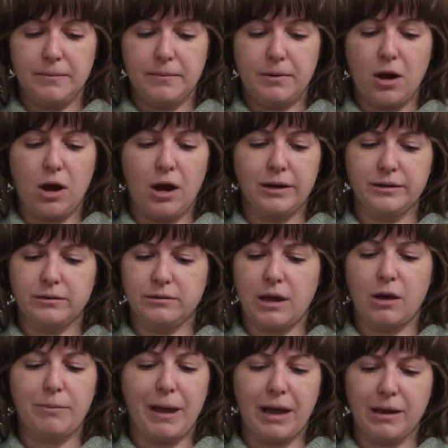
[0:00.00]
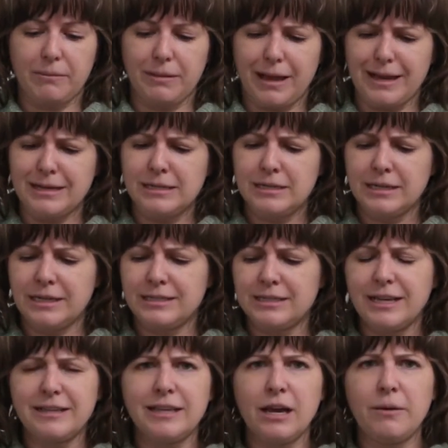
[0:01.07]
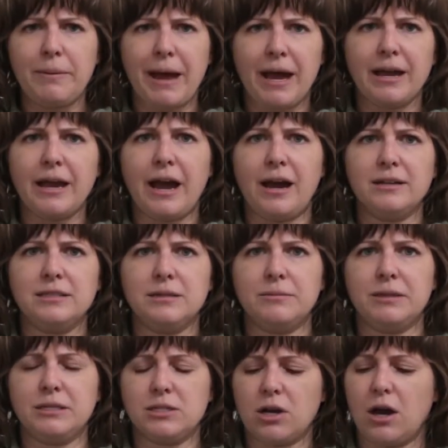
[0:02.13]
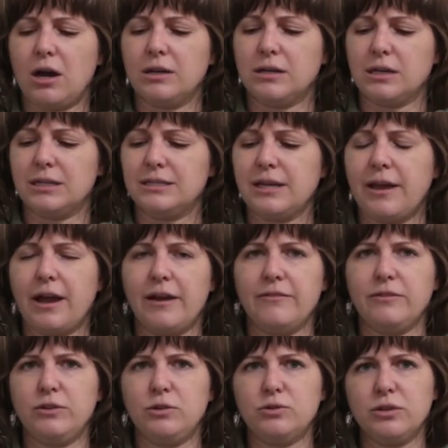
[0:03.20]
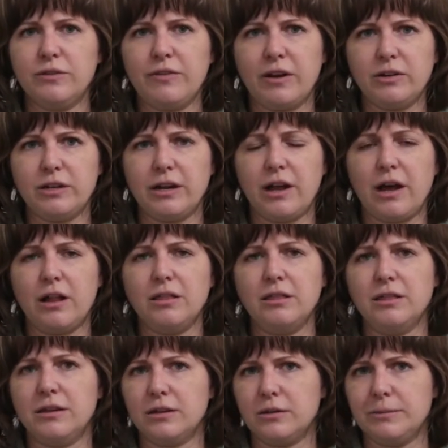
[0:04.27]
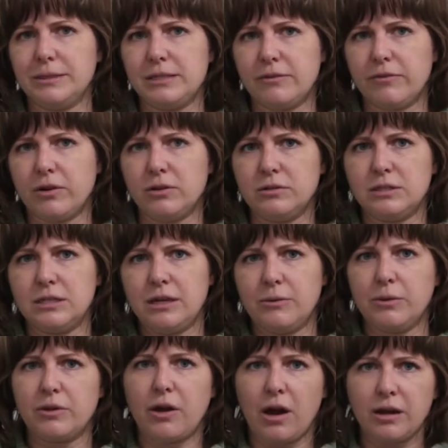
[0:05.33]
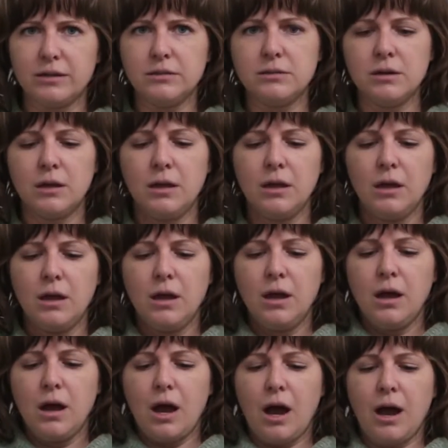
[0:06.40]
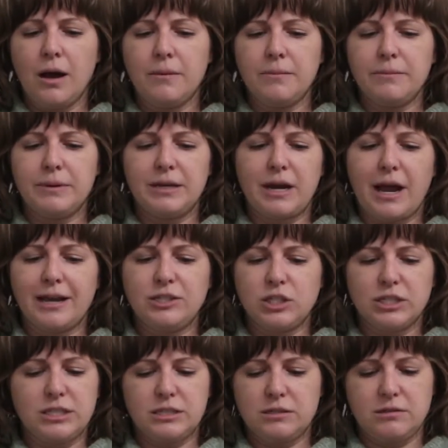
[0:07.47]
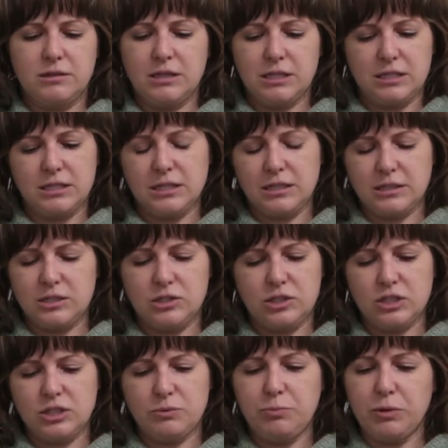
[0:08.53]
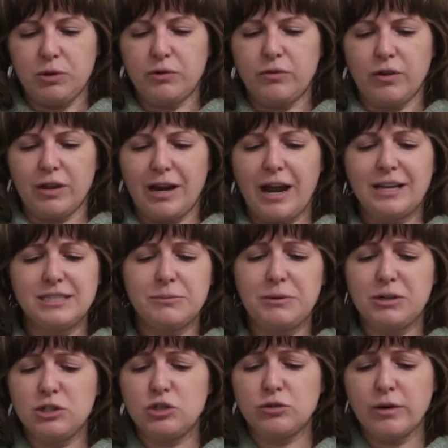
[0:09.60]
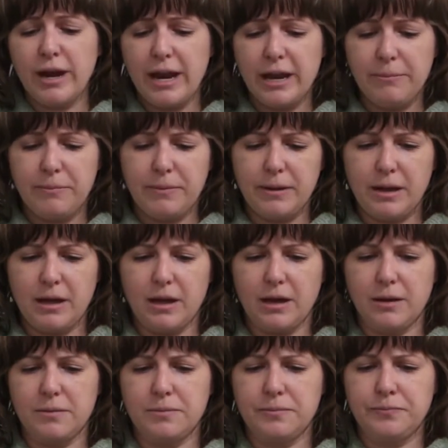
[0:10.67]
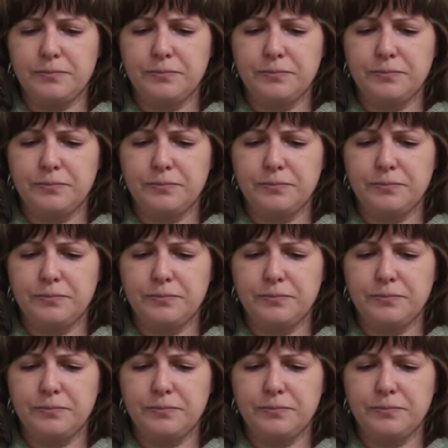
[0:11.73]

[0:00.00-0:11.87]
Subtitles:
cotton alpaca blend, it's like the alpaca adds something to cotton, because I usually found it a little bit difficult to knit with cotton, but this is just beautiful. It has a bit of drape, and